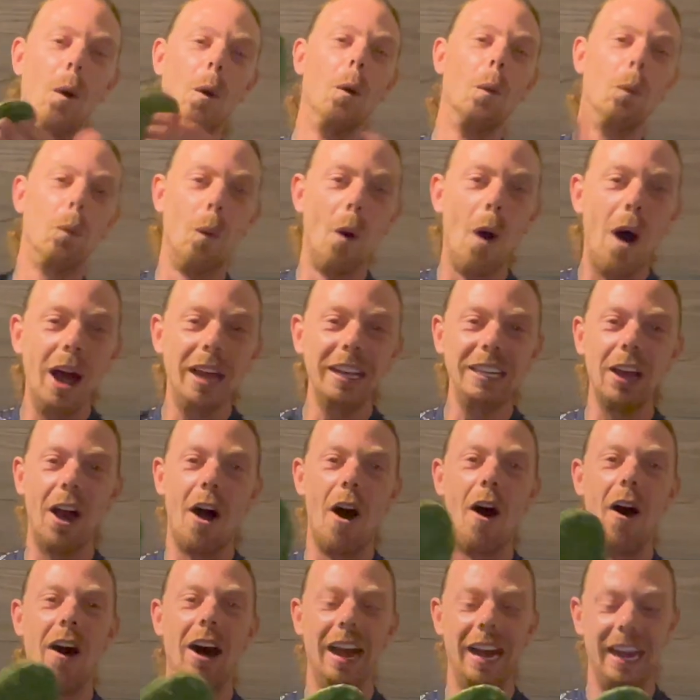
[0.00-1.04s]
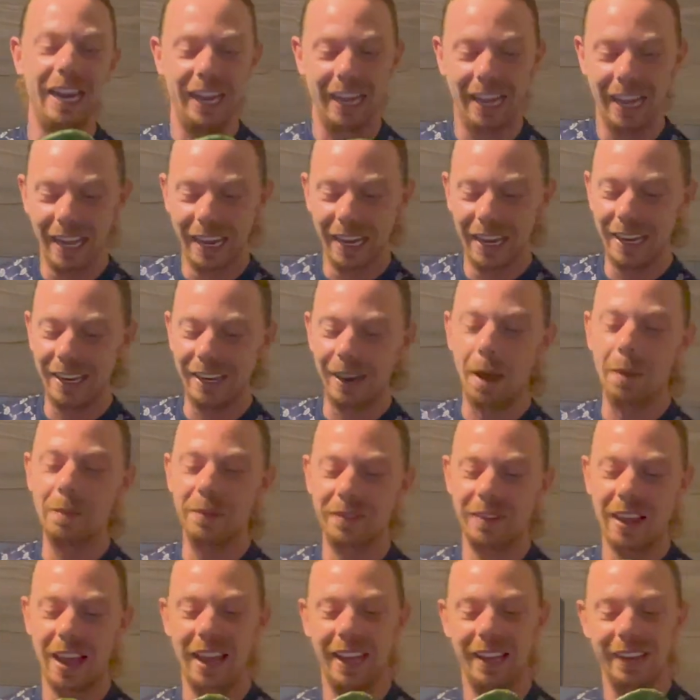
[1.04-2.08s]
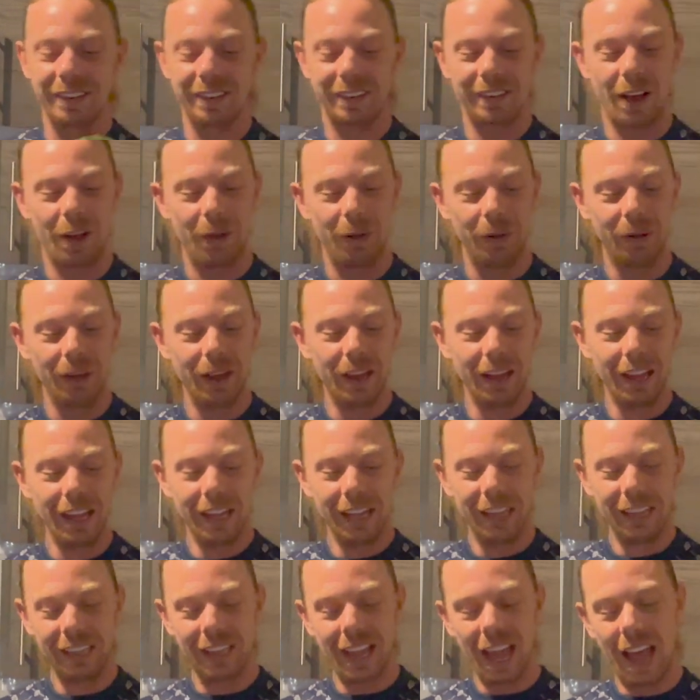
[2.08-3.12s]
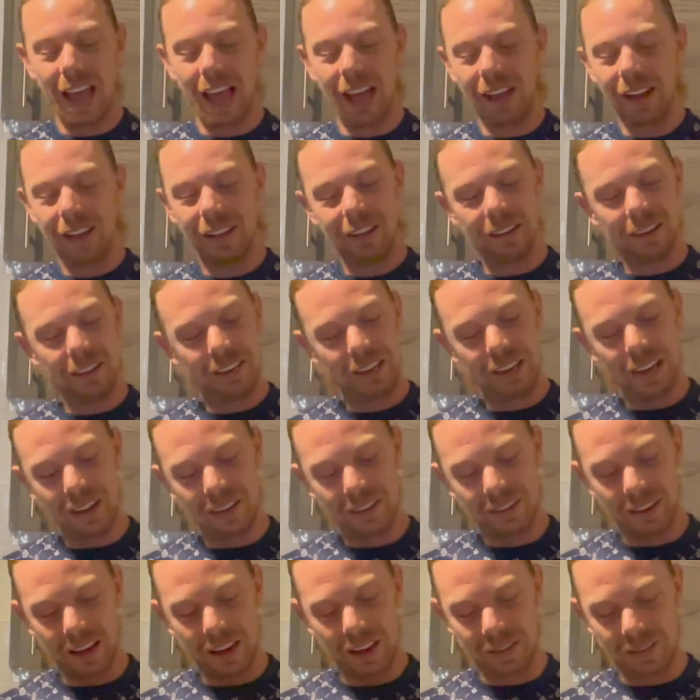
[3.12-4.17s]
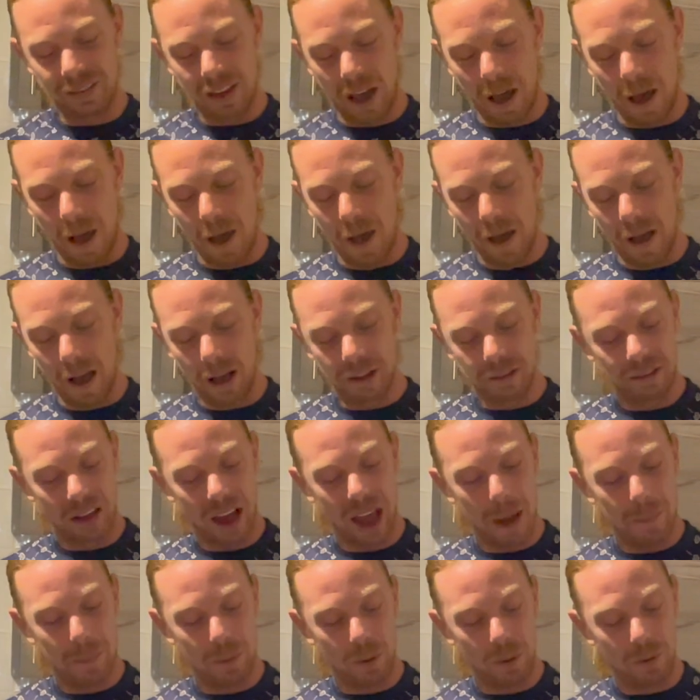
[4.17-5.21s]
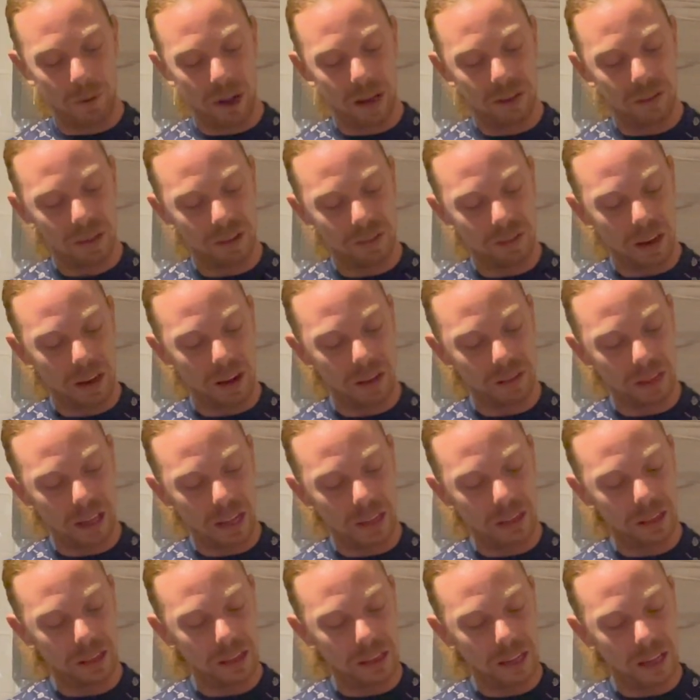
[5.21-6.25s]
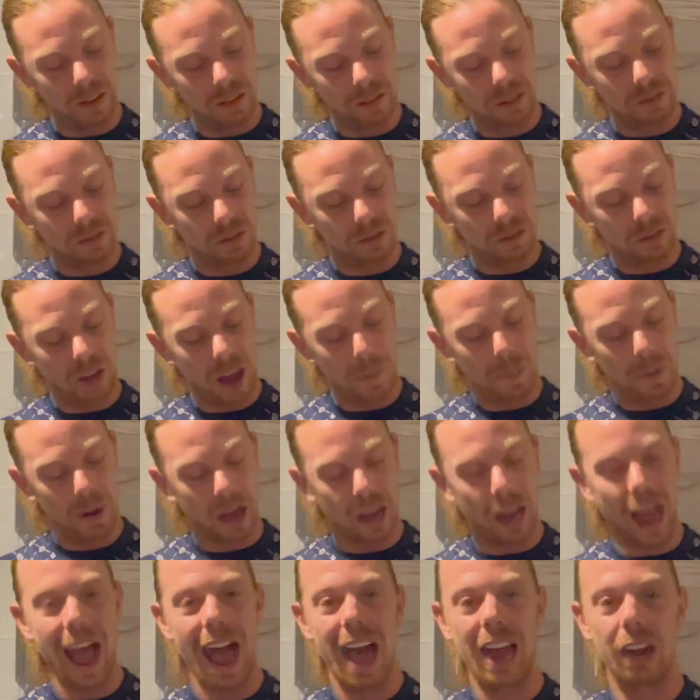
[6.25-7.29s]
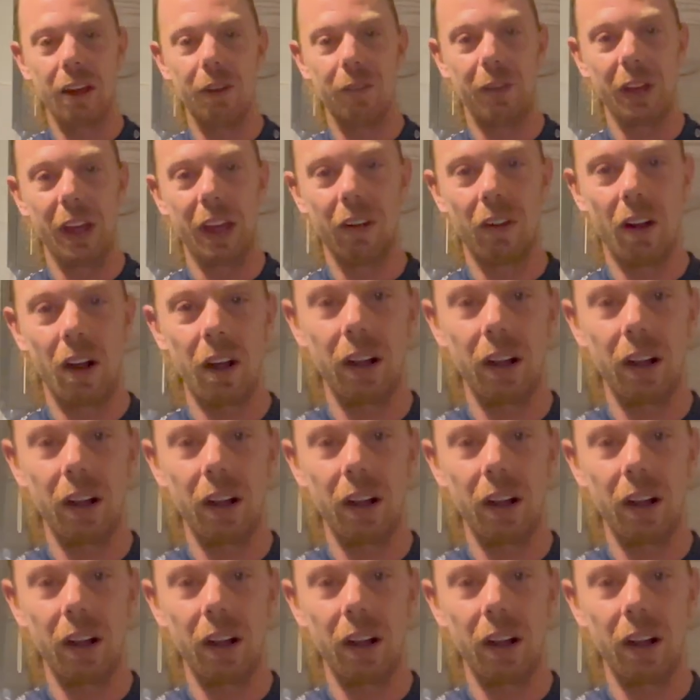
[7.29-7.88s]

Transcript: What yoy? You know what I'm saying? So yeah, this is a type of it's type of like an aloe vera